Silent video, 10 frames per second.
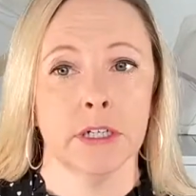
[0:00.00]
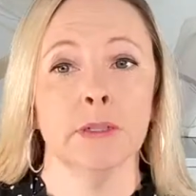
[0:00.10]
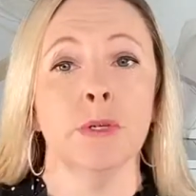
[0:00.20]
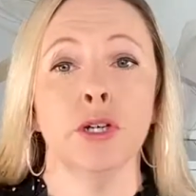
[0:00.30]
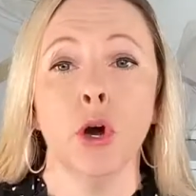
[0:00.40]

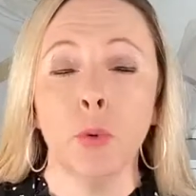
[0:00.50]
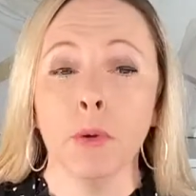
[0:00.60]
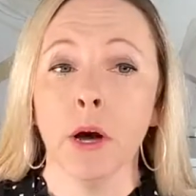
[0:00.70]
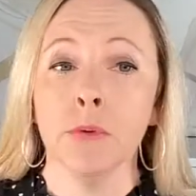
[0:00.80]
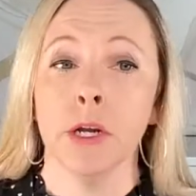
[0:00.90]
Because we know we
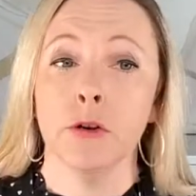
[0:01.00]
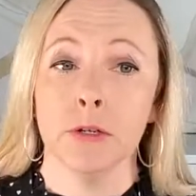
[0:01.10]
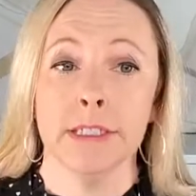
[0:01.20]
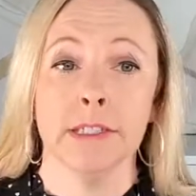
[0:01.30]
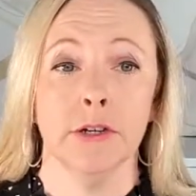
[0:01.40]
want to
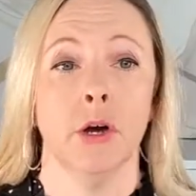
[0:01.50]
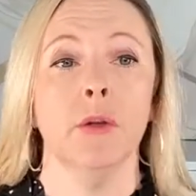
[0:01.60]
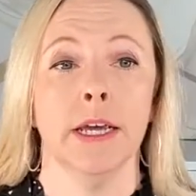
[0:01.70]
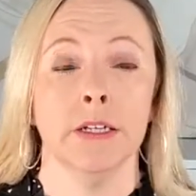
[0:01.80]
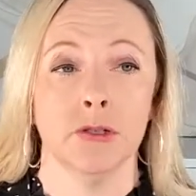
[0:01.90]
increase the know,
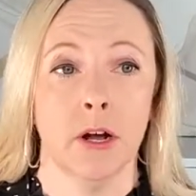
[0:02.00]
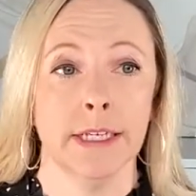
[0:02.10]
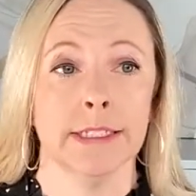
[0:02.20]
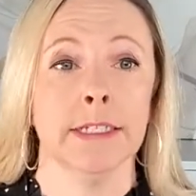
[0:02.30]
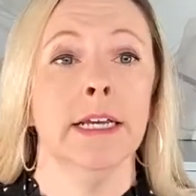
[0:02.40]
like, and
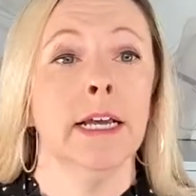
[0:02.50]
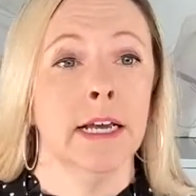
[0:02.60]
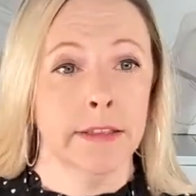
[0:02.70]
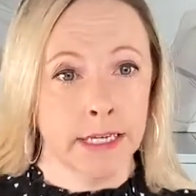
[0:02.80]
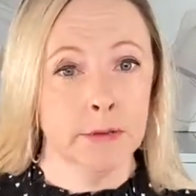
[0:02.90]
trust.
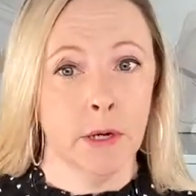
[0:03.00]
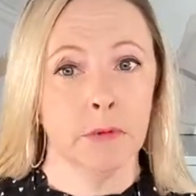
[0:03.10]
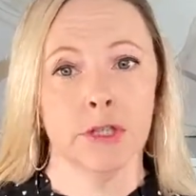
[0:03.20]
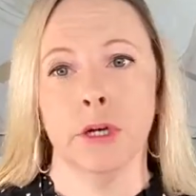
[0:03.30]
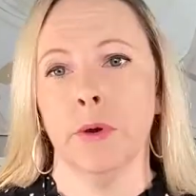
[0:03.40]
That's why
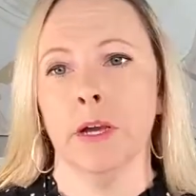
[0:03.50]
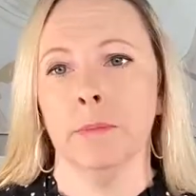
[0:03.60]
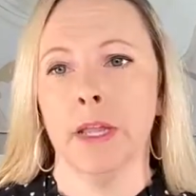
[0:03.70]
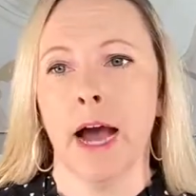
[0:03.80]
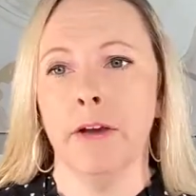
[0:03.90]
we're showing
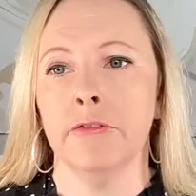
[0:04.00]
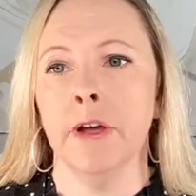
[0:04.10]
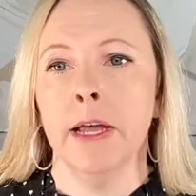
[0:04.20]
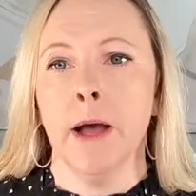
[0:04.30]
up live.